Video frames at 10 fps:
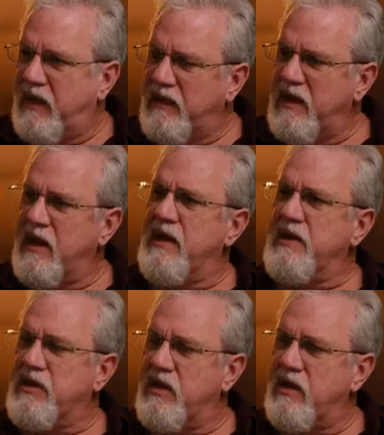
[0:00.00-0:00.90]
Fatiha
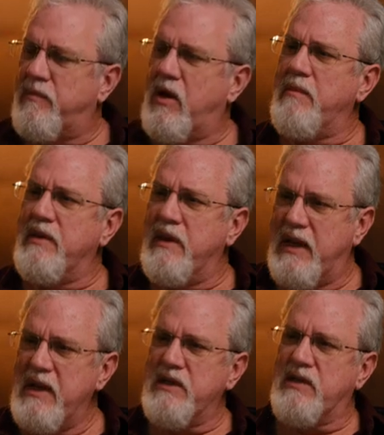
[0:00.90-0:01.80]
is probably the
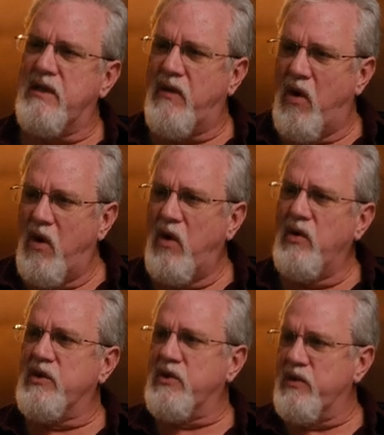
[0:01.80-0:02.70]
latest of
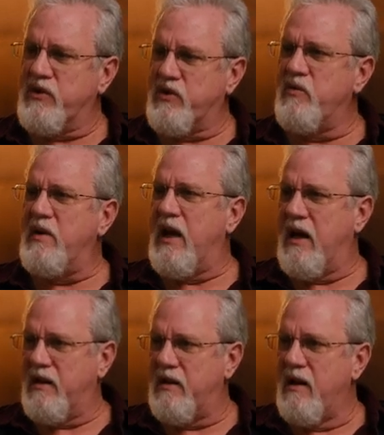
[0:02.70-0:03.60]
all the surahs to be
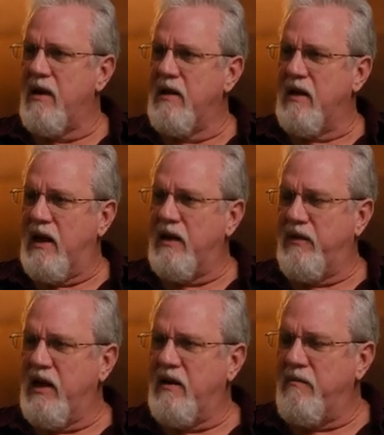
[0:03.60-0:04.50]
added.
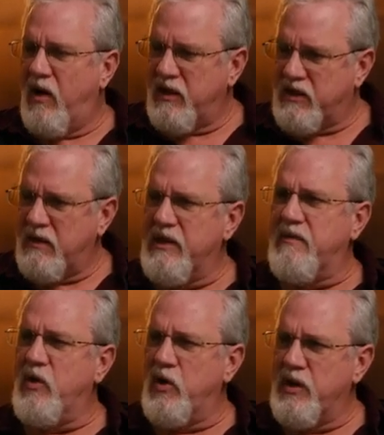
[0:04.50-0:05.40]
And in some of
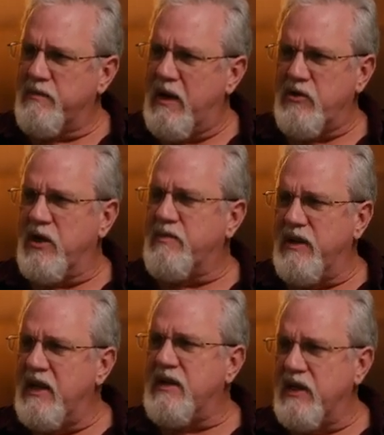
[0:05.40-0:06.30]
them earliest
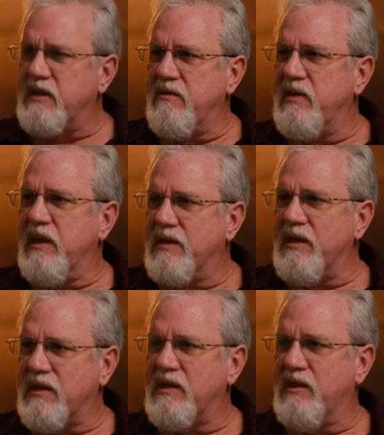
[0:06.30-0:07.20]
manuscripts, it doesn't even
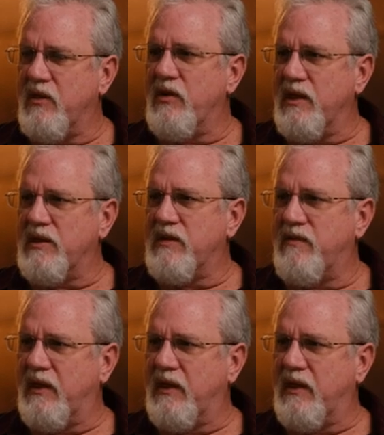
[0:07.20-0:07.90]
exist, the earliest